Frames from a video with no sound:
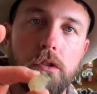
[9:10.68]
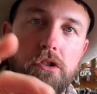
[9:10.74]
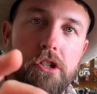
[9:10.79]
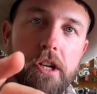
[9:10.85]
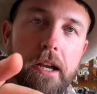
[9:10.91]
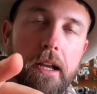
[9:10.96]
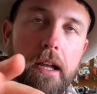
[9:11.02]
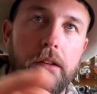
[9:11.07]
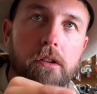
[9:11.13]

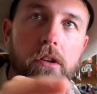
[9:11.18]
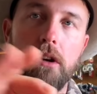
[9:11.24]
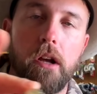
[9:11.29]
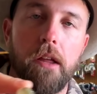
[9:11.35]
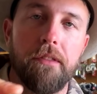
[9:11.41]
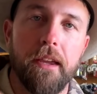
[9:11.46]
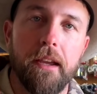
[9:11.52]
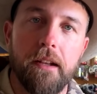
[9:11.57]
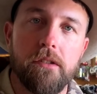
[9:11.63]
Check out the hook.
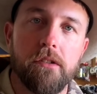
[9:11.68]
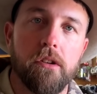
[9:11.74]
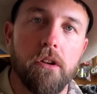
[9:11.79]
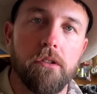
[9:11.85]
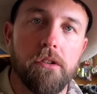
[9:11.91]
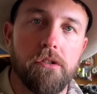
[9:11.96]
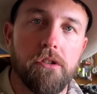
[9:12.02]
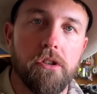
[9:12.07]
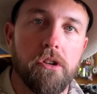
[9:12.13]
I think it's
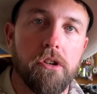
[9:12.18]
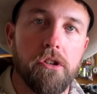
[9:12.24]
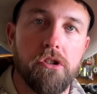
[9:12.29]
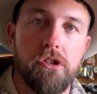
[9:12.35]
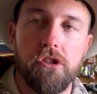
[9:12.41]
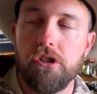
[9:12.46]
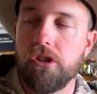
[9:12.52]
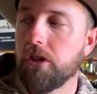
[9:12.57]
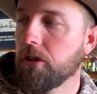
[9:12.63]
called the
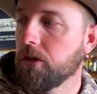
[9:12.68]
Tush